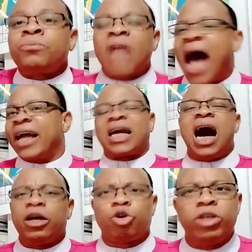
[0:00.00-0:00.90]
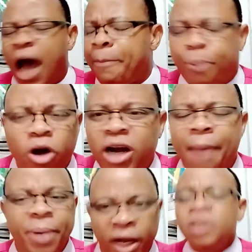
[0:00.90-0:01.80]
I cancel their
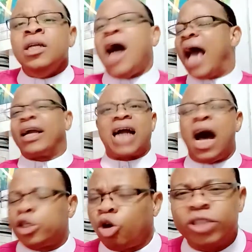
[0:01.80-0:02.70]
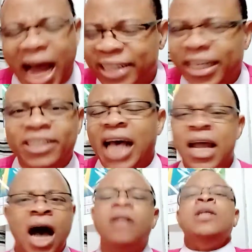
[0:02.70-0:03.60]
programming. I cancel their
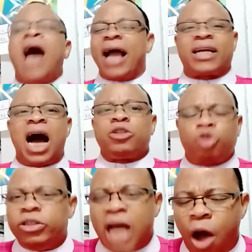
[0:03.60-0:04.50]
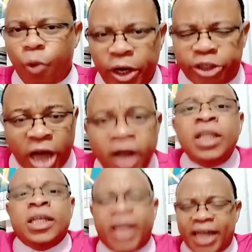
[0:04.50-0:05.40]
desire. I cancel their wish.
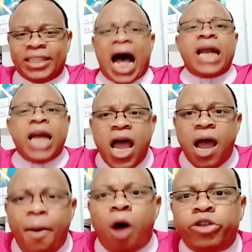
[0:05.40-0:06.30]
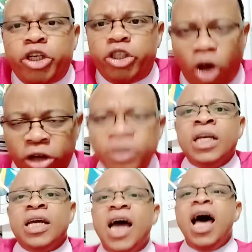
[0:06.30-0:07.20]
In the name of
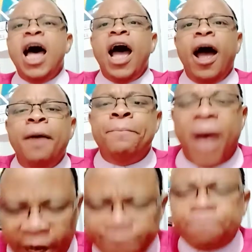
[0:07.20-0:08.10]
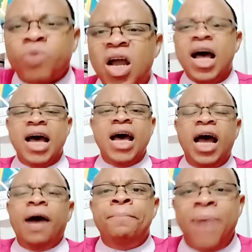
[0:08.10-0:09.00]
Jesus, amen.
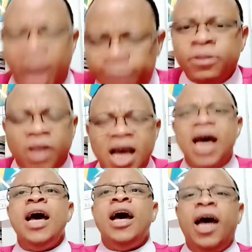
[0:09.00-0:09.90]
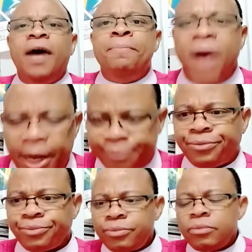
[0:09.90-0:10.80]
Amen. Amen.
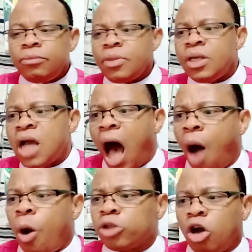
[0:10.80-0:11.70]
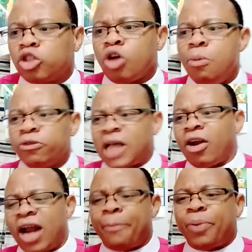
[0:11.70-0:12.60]
I want us to move to
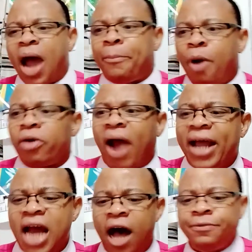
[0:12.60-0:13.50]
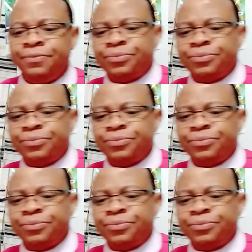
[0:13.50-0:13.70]
another prayer point right now.